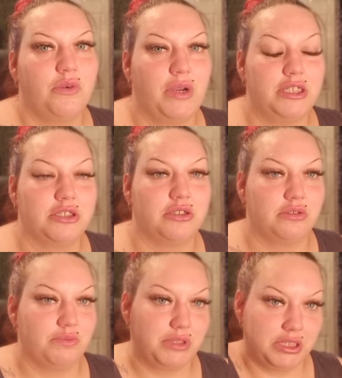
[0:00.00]
Question
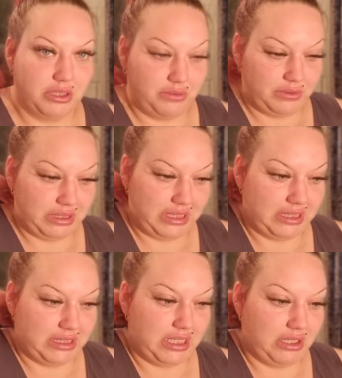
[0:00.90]
number two,
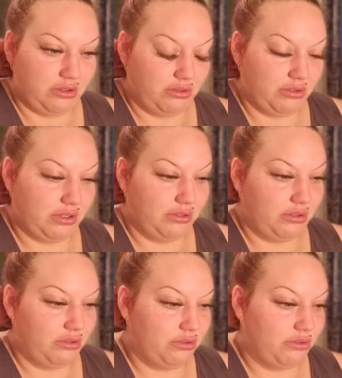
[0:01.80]
city or
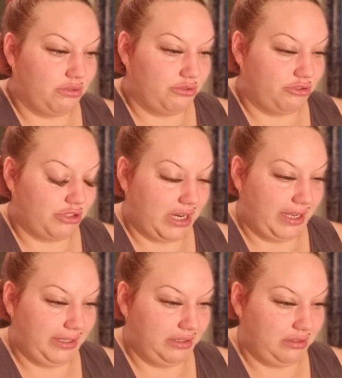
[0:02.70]

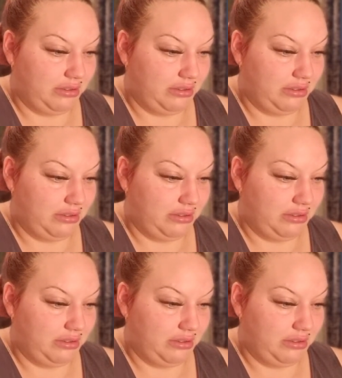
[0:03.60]
country?